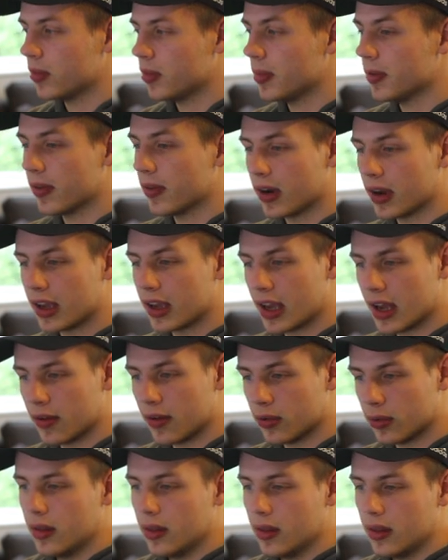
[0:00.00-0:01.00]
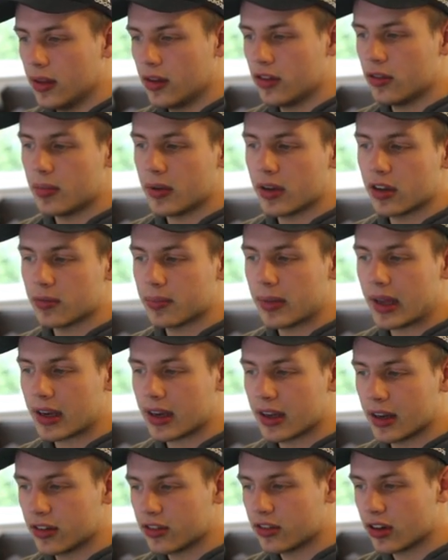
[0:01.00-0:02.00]
to be very careful. This is because
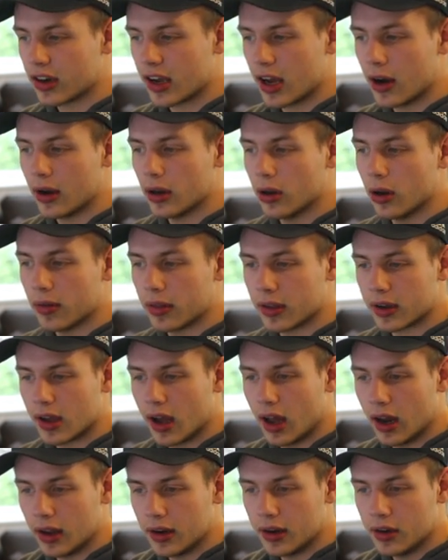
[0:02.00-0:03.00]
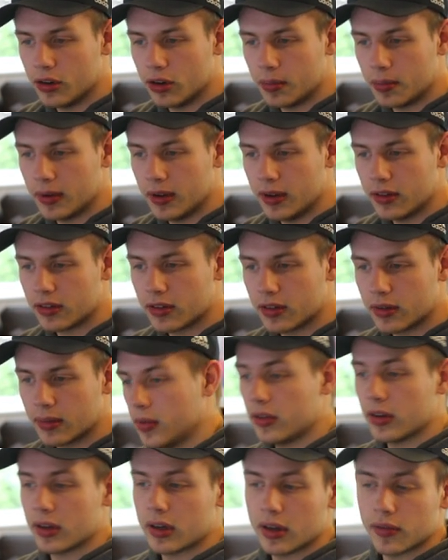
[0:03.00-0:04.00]
black can suck out a lot of the color in your piece,
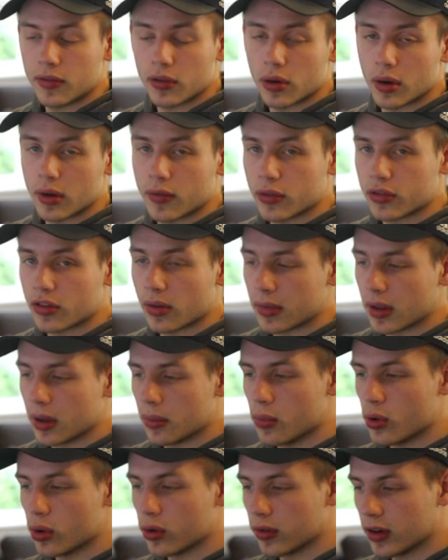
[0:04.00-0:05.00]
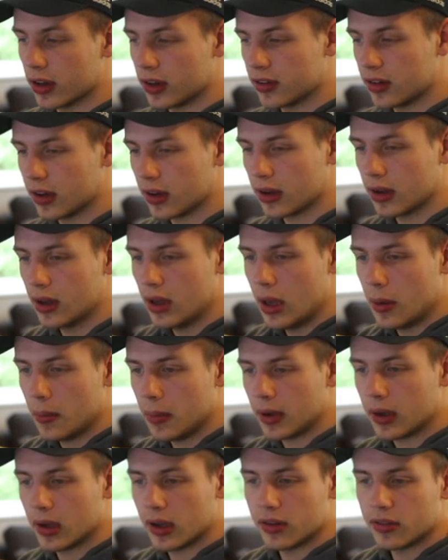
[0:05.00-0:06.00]
particularly if you're going for something more realistic.
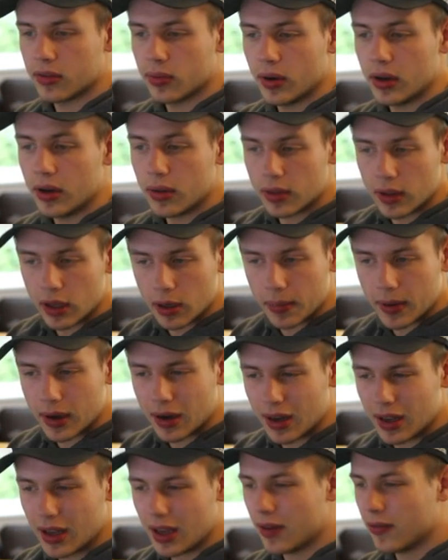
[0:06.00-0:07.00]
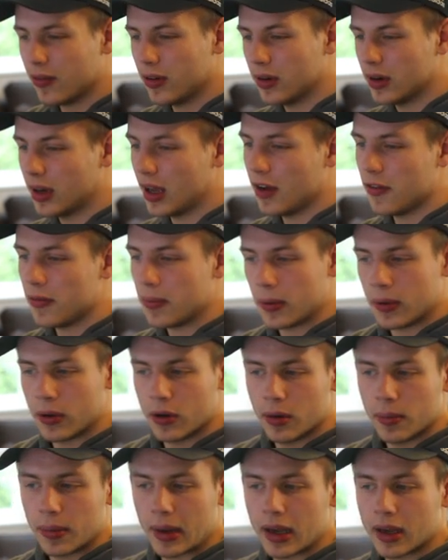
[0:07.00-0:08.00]
Because when you think about it, in real life,
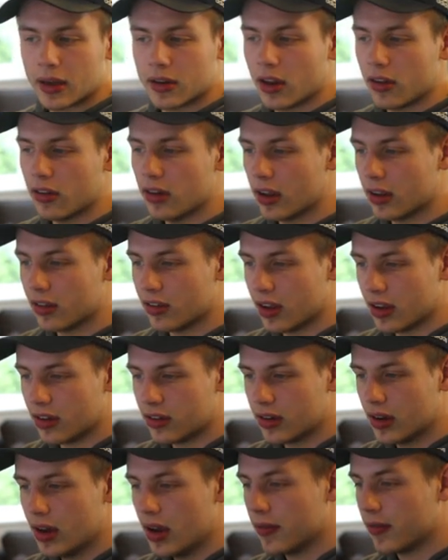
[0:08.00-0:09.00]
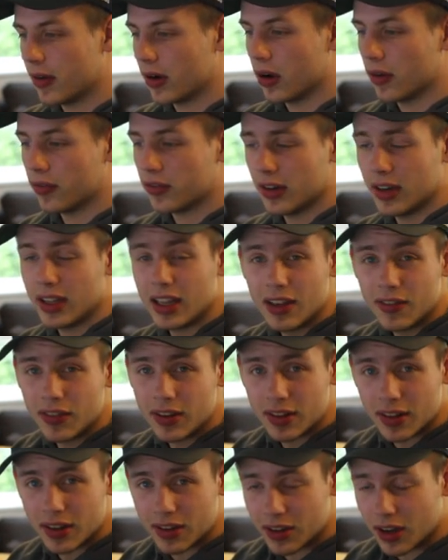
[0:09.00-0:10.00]
pure black doesn't exist very often, even
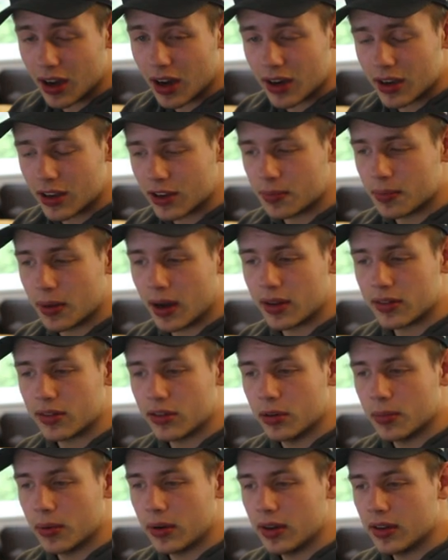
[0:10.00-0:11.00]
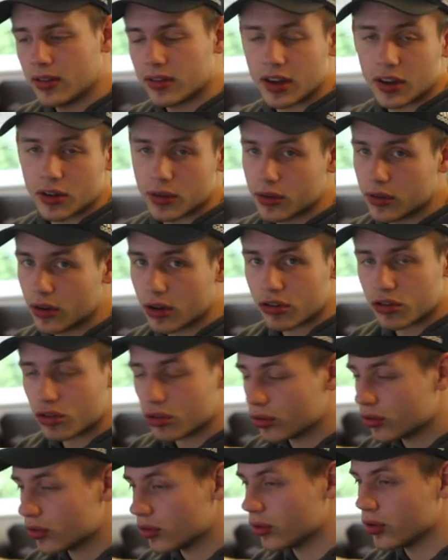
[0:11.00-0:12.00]
in the darkest parts of your bodies, like your
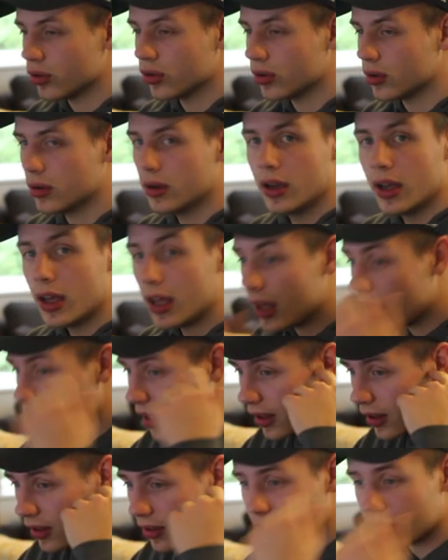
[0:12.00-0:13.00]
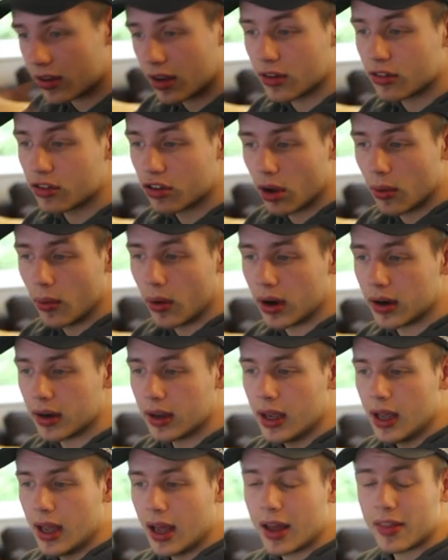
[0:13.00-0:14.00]
nostrils or your ears and so on.
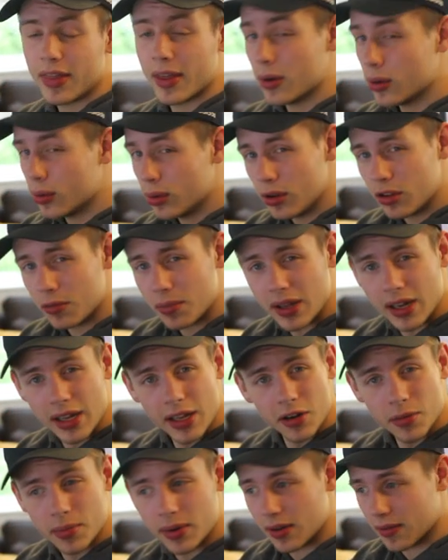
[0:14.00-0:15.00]
There will always be a little bit